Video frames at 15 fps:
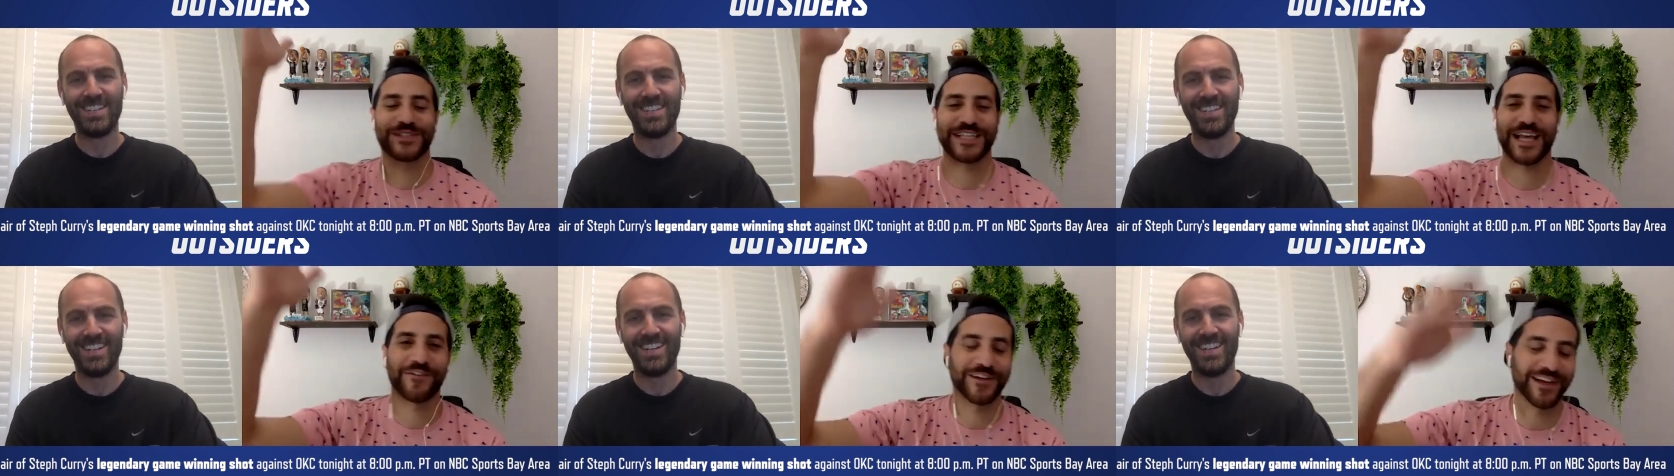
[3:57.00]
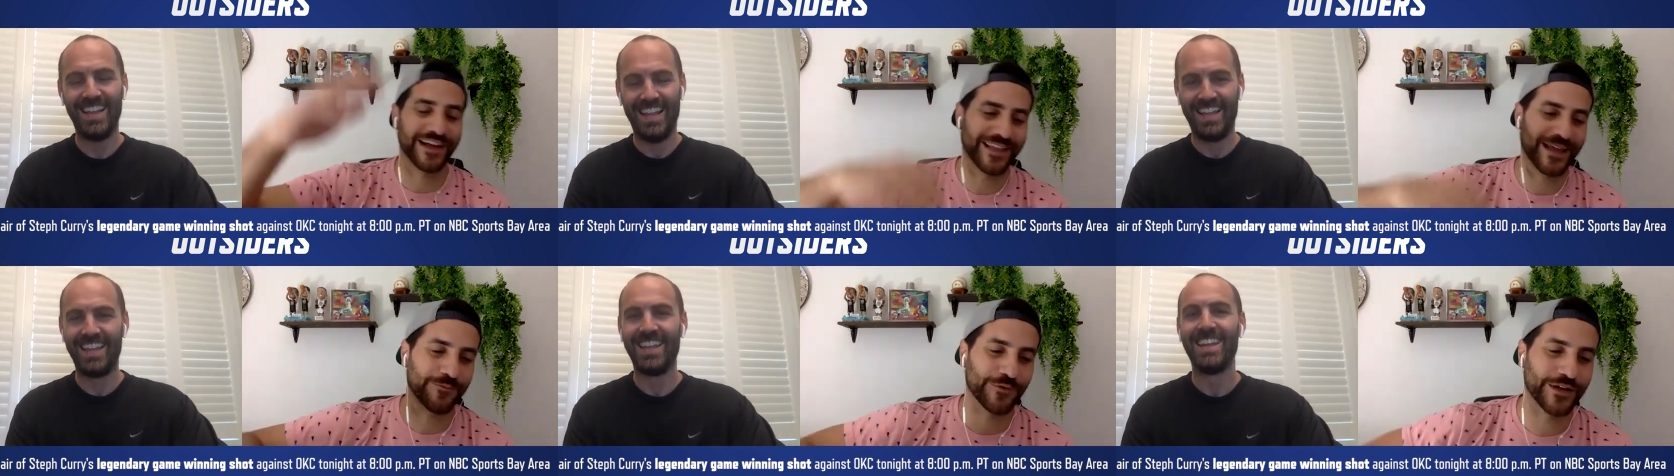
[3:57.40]
Speaker 1: 7
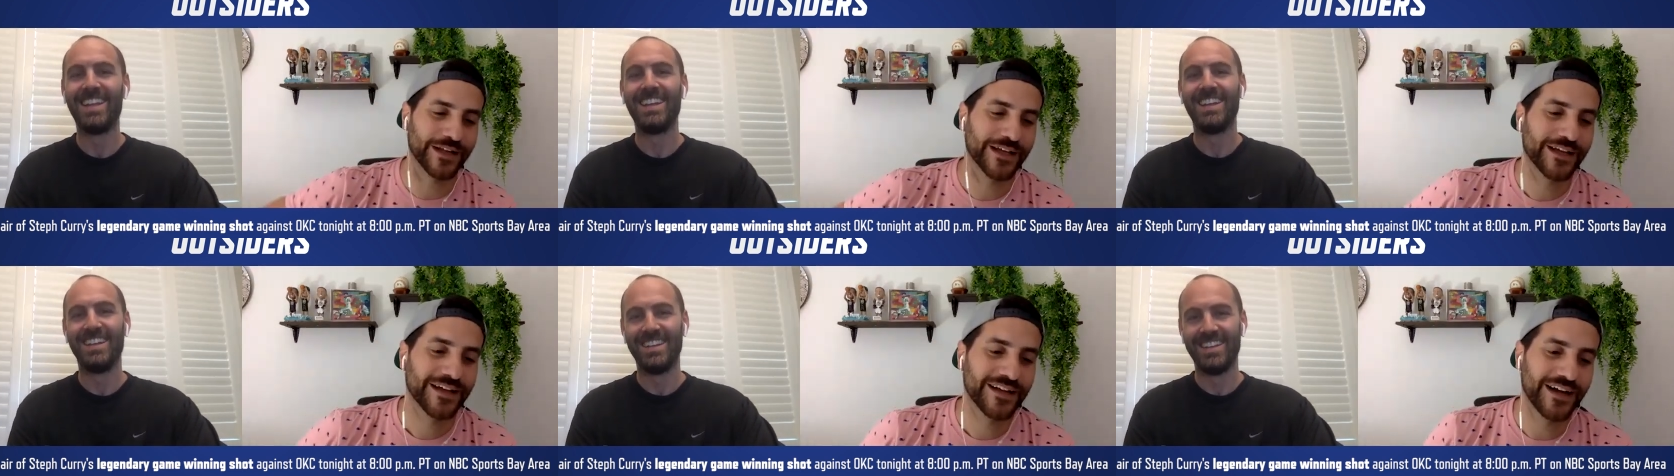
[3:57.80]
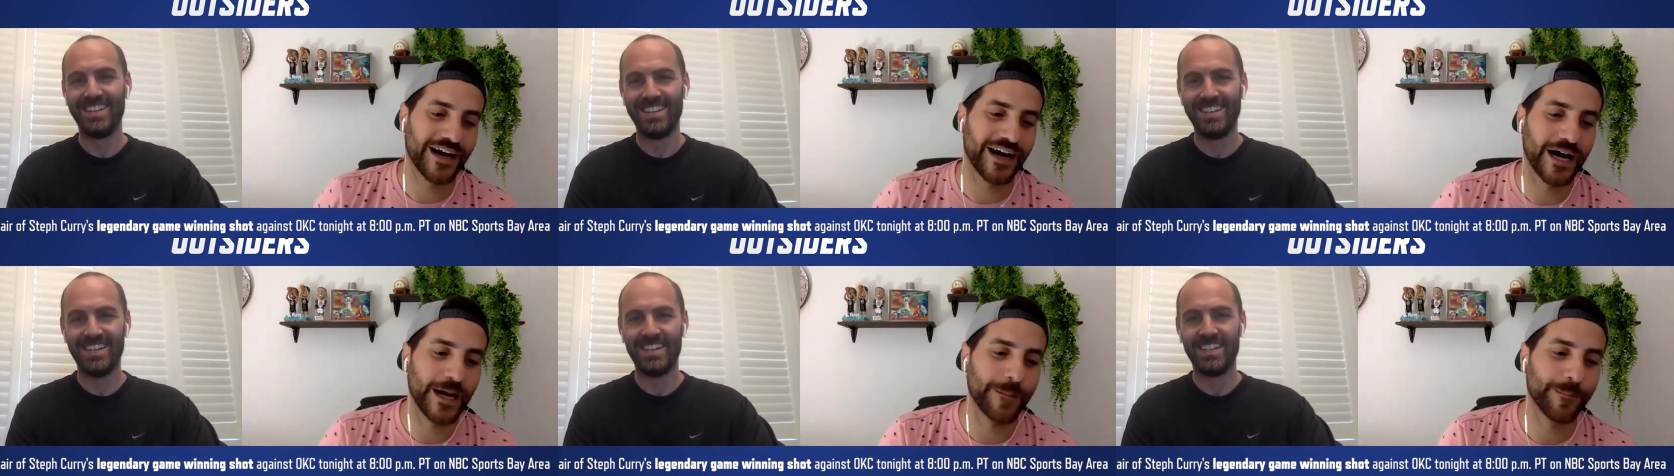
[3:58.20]
at that point.
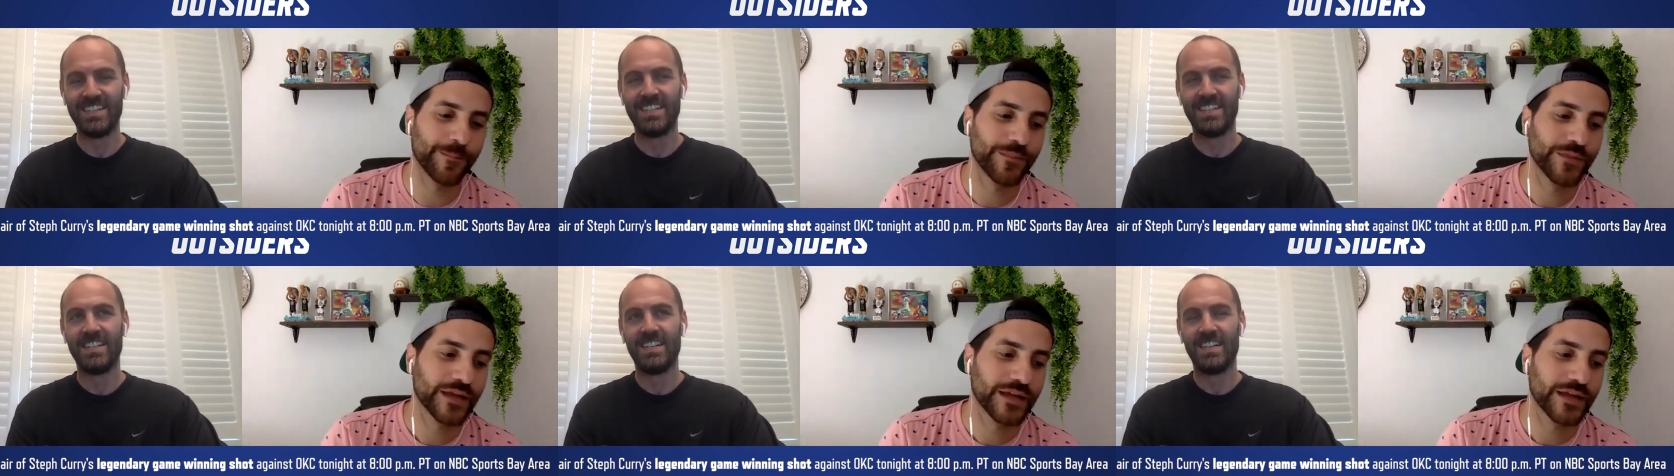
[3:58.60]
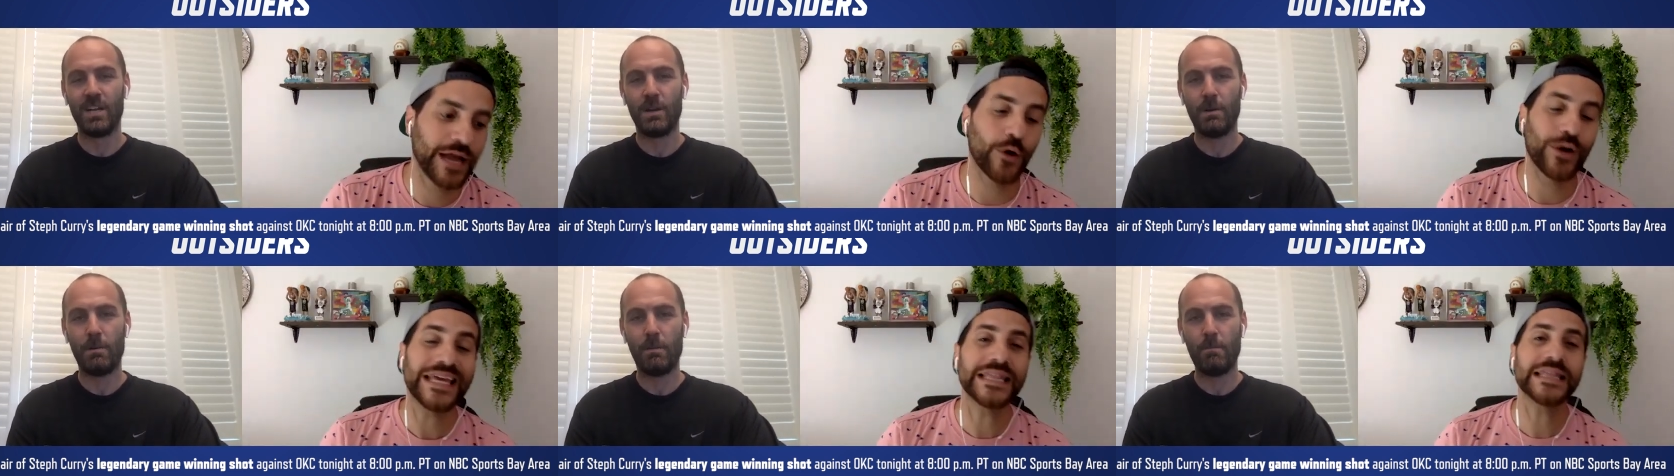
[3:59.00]

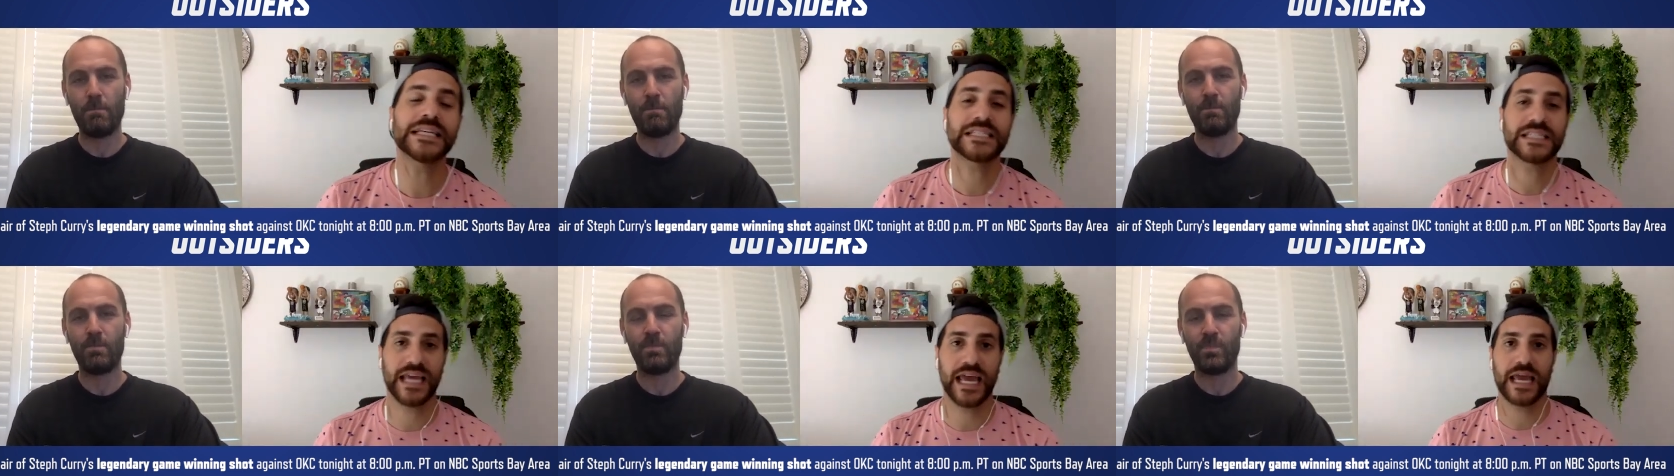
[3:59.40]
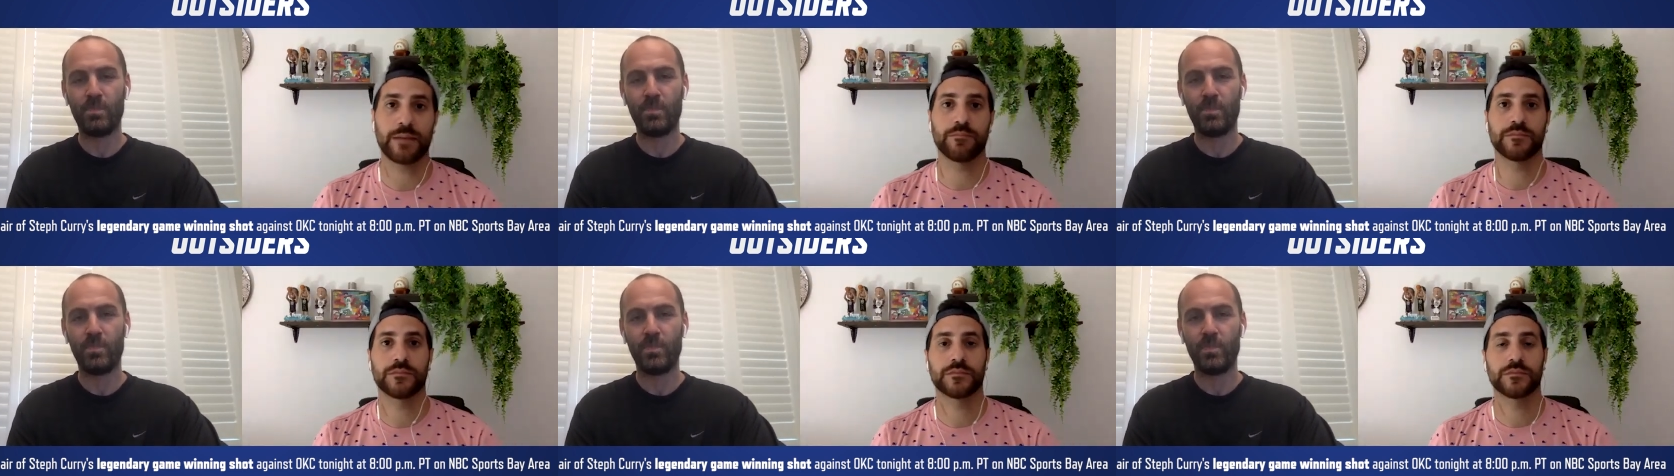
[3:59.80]
Now, in this
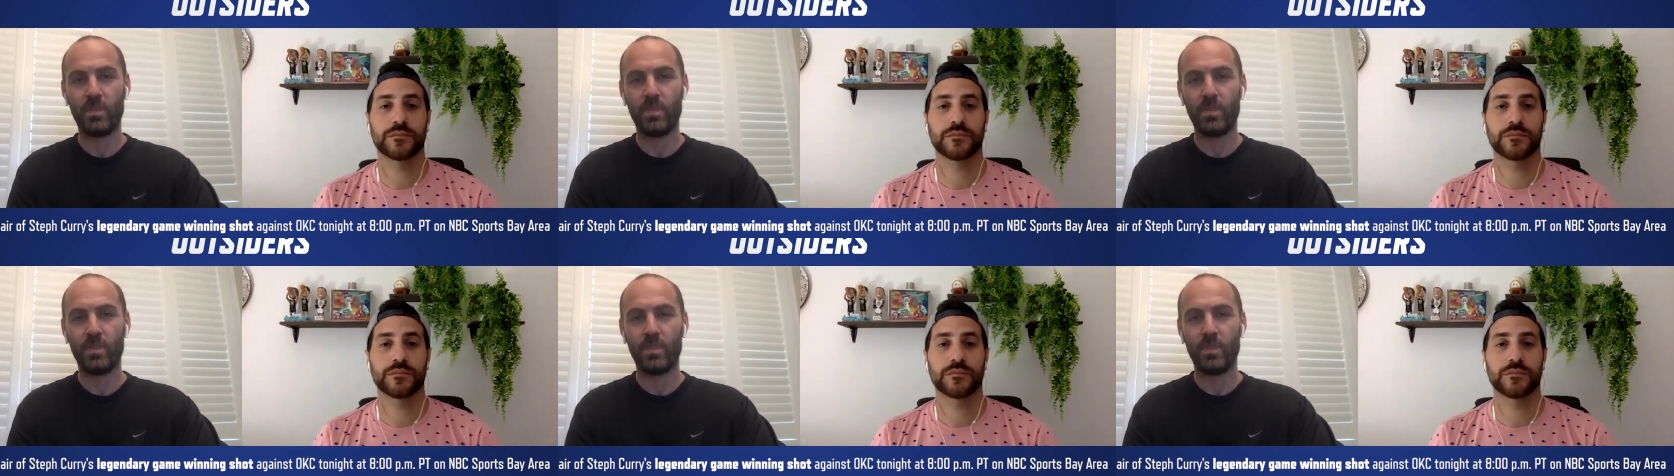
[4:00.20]
game,